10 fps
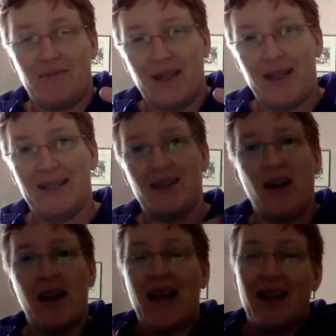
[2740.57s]
it is
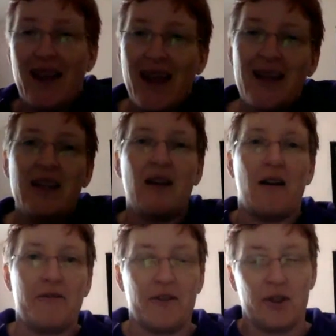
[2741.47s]
not any
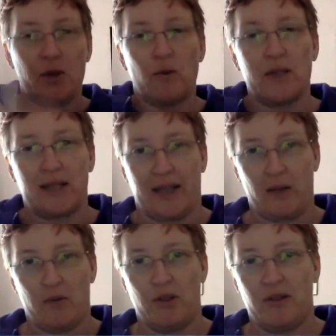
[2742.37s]
of the source
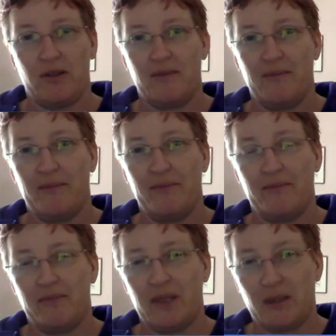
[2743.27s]
languages.
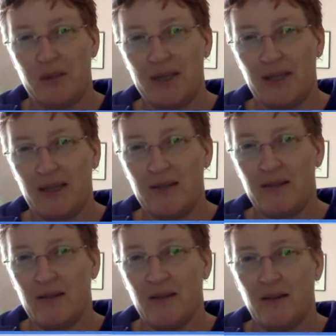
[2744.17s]
Does that make sense?
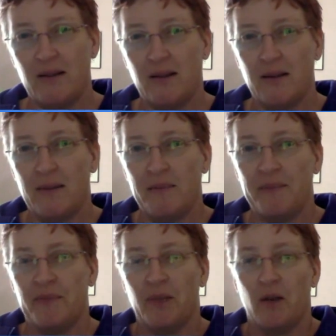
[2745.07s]
Yeah.
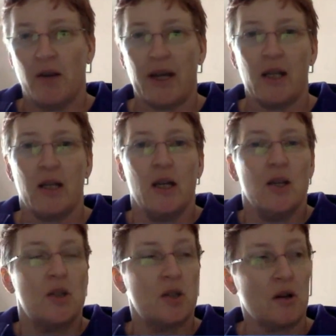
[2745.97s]
Okay.
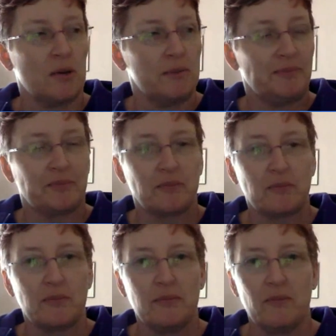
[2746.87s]
So
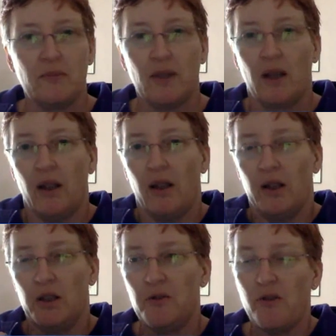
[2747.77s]

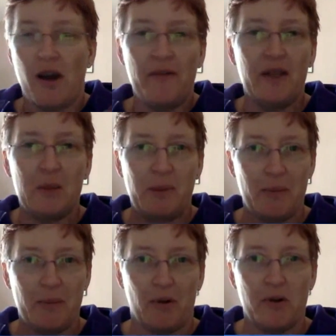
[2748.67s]
you've got these
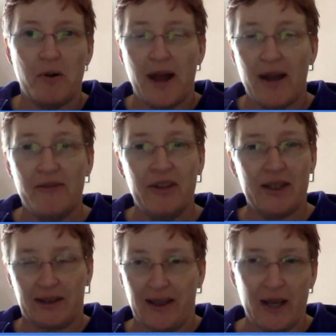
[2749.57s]
people who have
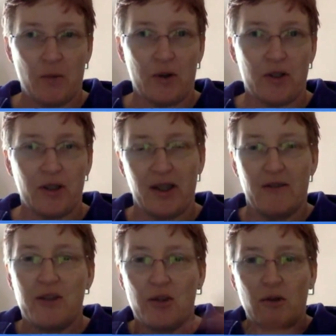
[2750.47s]
this language that
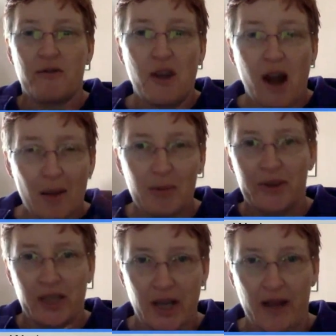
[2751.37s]
they've sort of cobbled
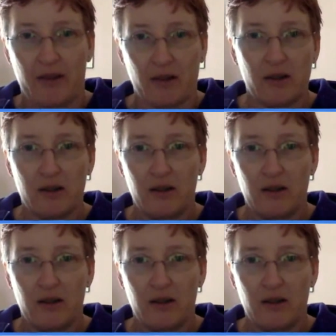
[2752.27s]
together